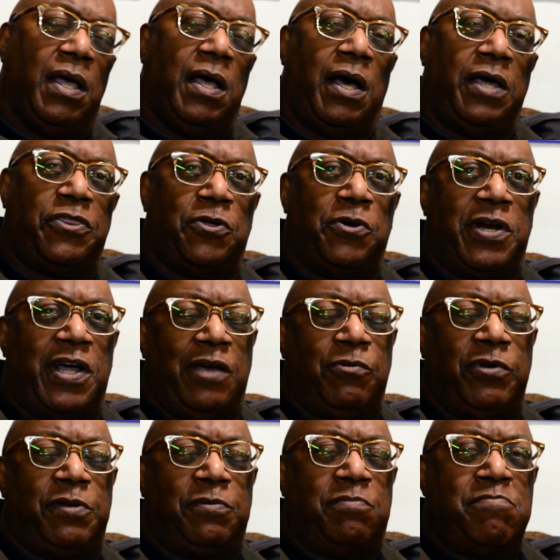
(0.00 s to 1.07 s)
I thought I
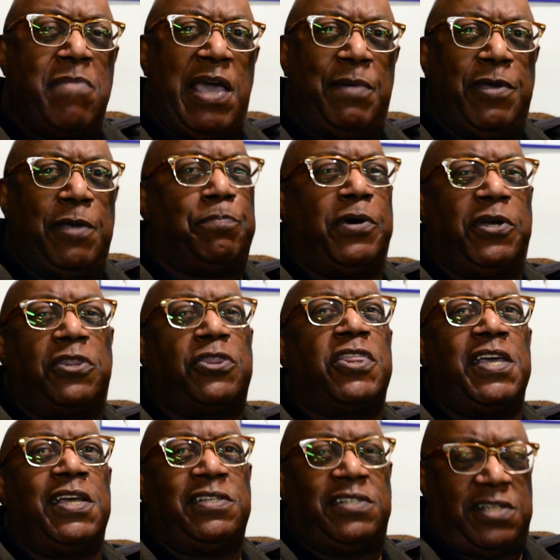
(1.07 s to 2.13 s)
would maybe put
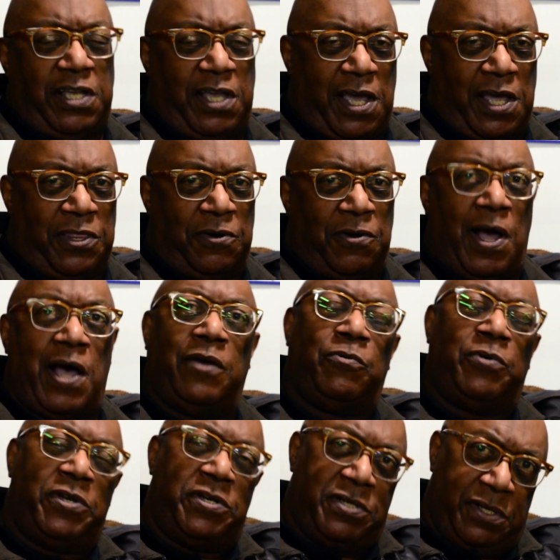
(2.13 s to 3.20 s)
things together. I
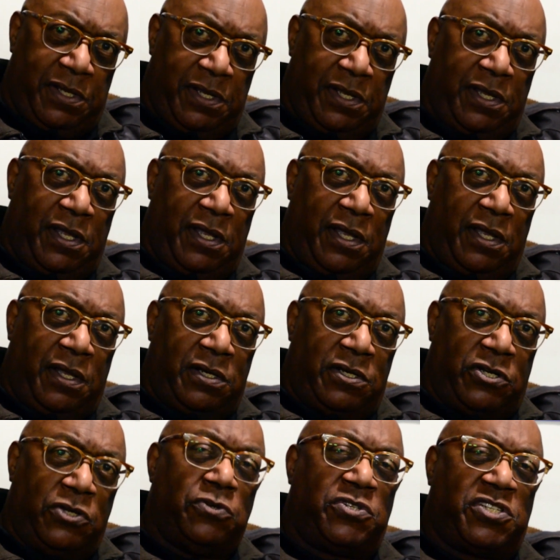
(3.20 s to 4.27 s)
would
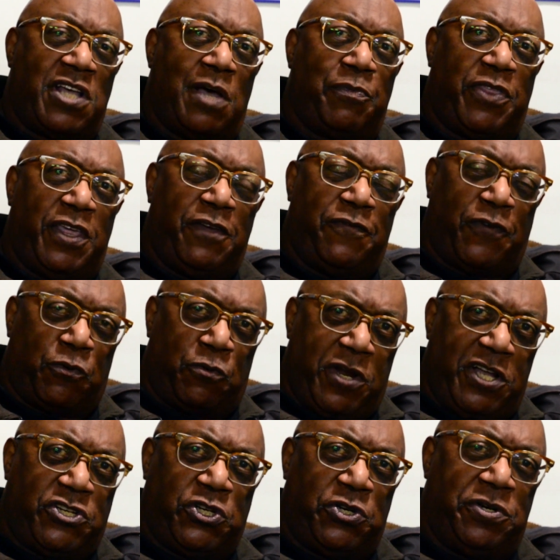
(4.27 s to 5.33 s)
do something for
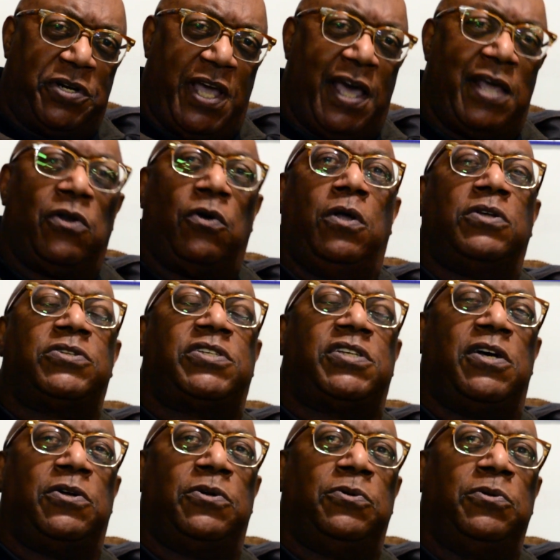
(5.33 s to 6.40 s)
Richard and
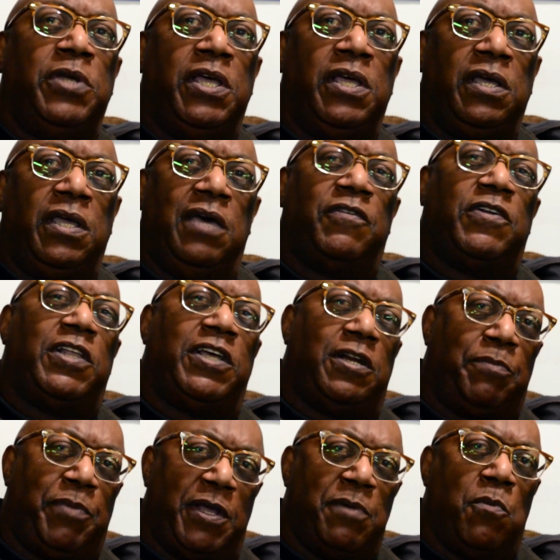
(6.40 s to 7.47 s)
also give a
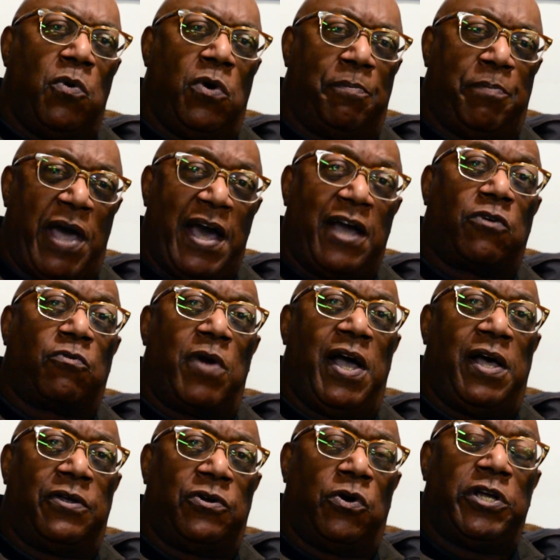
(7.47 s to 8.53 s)
little bit more
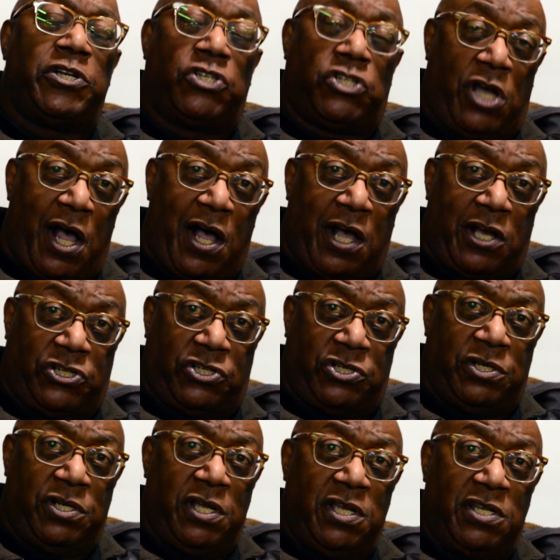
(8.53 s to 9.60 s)
background on Josh,
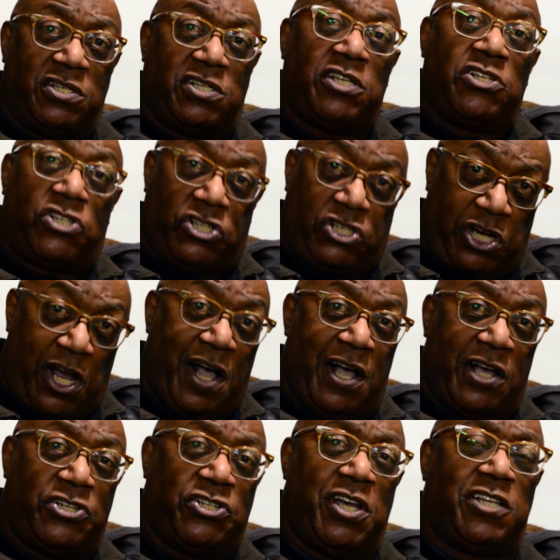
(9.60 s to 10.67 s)
since
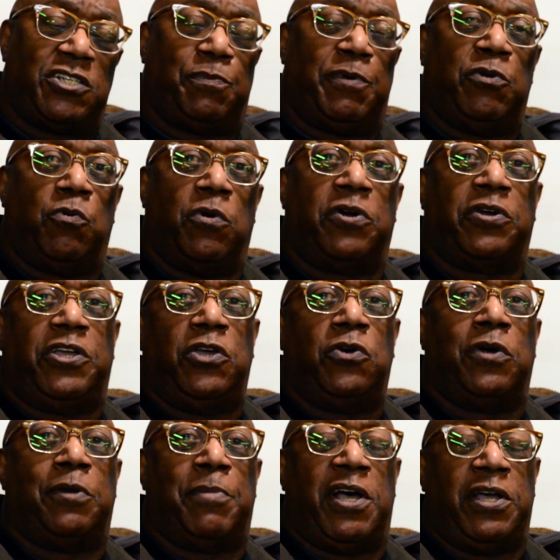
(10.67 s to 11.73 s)
Josh has been working
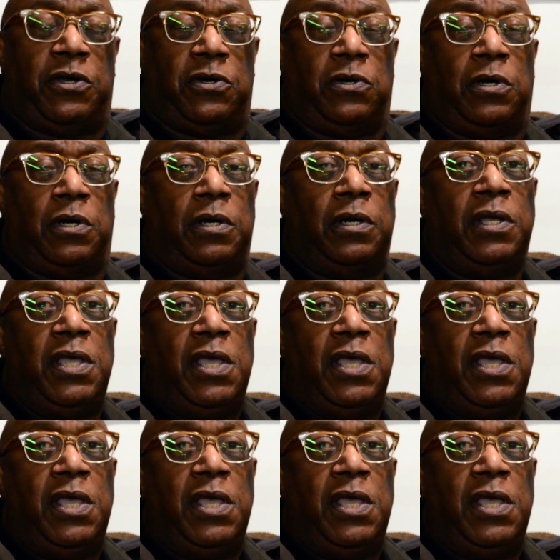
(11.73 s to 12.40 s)
on my car,